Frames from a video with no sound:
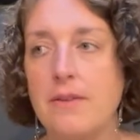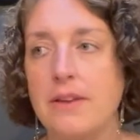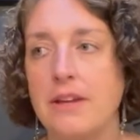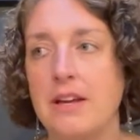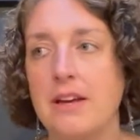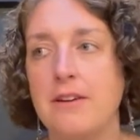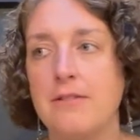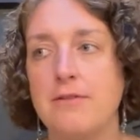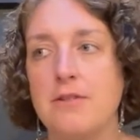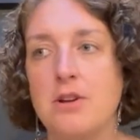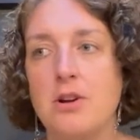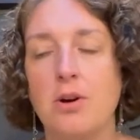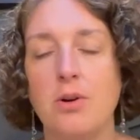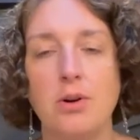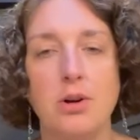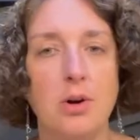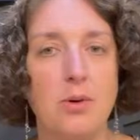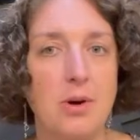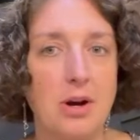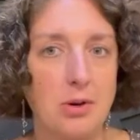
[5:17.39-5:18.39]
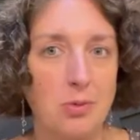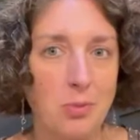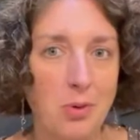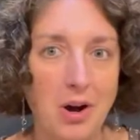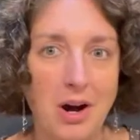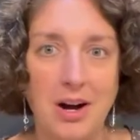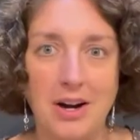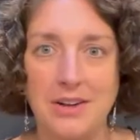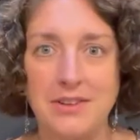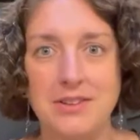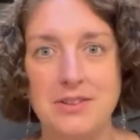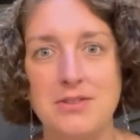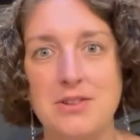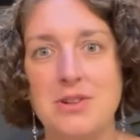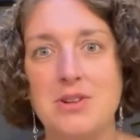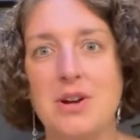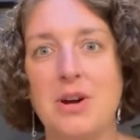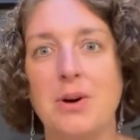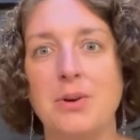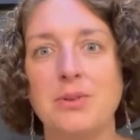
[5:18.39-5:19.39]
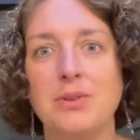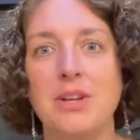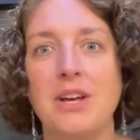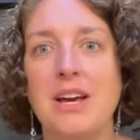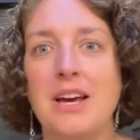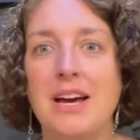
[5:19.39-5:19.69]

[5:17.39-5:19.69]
if you don't go on walks, if you don't,